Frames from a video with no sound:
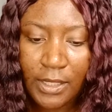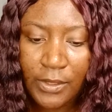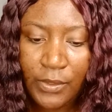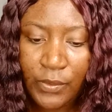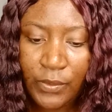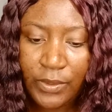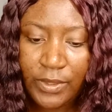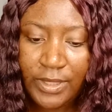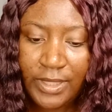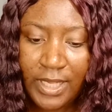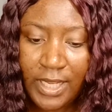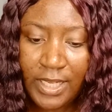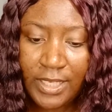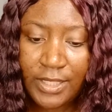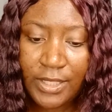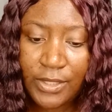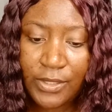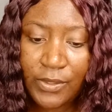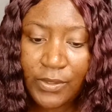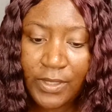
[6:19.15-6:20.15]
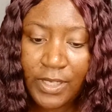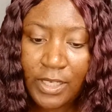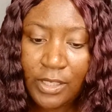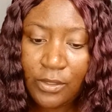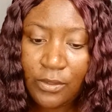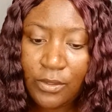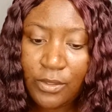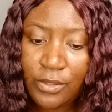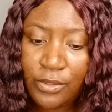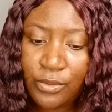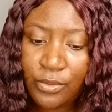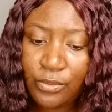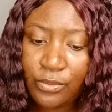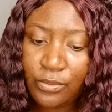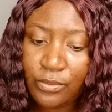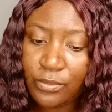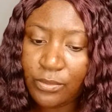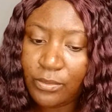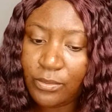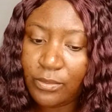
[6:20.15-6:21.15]
Next, you can go
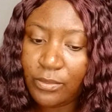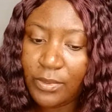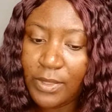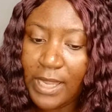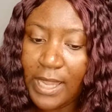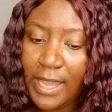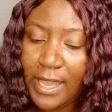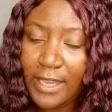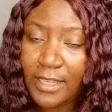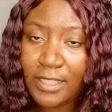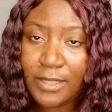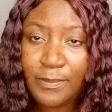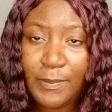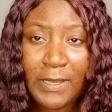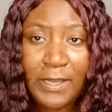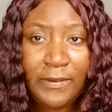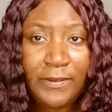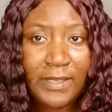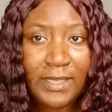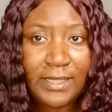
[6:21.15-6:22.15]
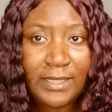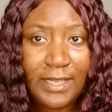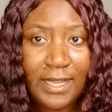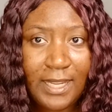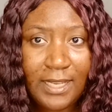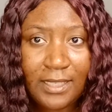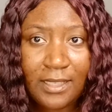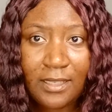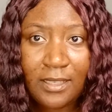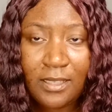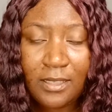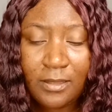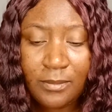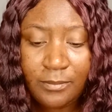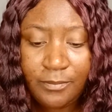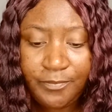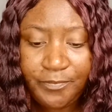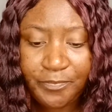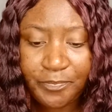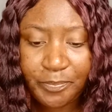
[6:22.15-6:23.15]
to
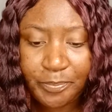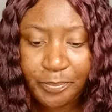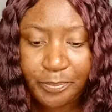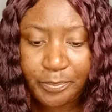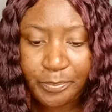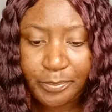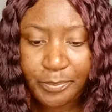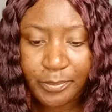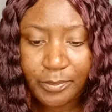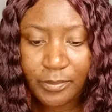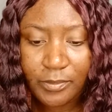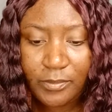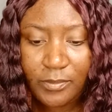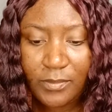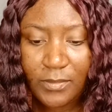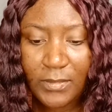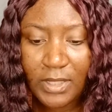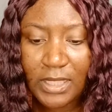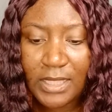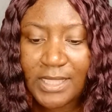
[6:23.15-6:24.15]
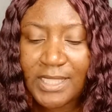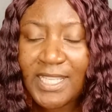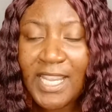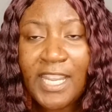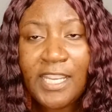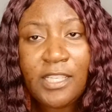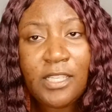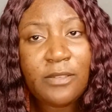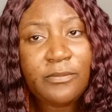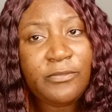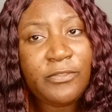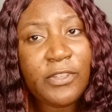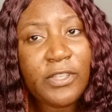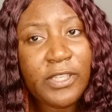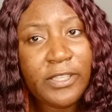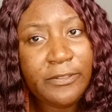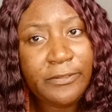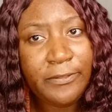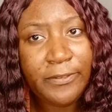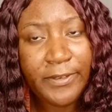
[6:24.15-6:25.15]
Experian.com, sign up for
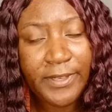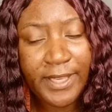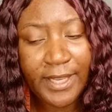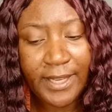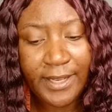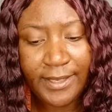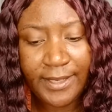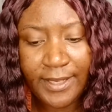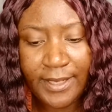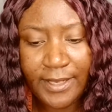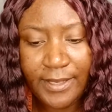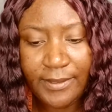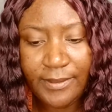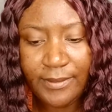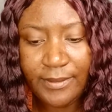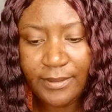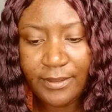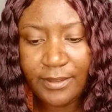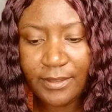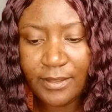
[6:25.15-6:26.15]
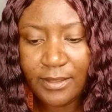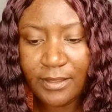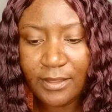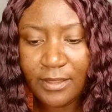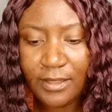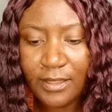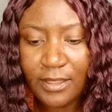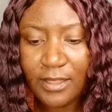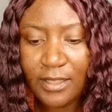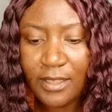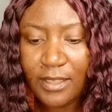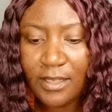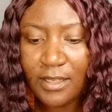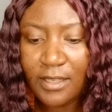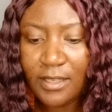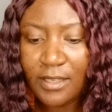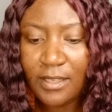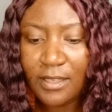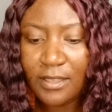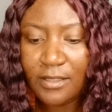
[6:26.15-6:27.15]
a free account
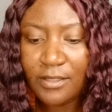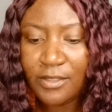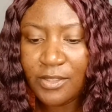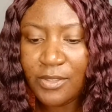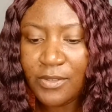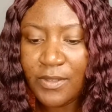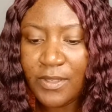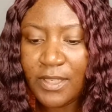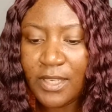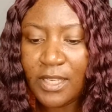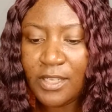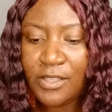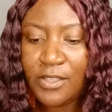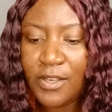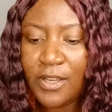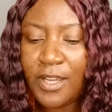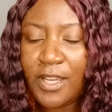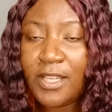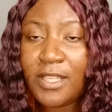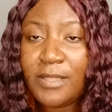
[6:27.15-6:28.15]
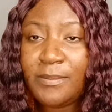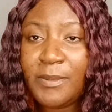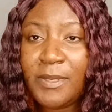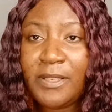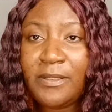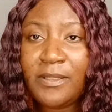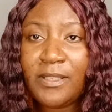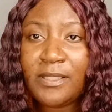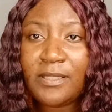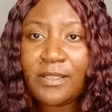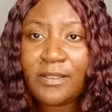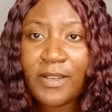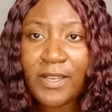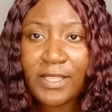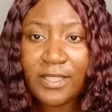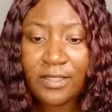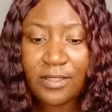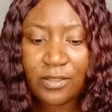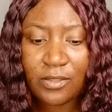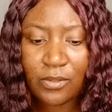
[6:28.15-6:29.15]
to get your Experian
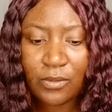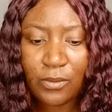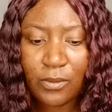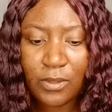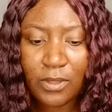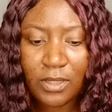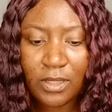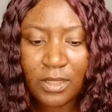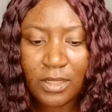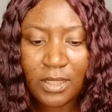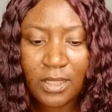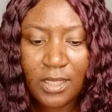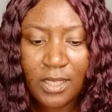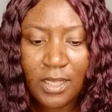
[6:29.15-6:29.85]
credit score.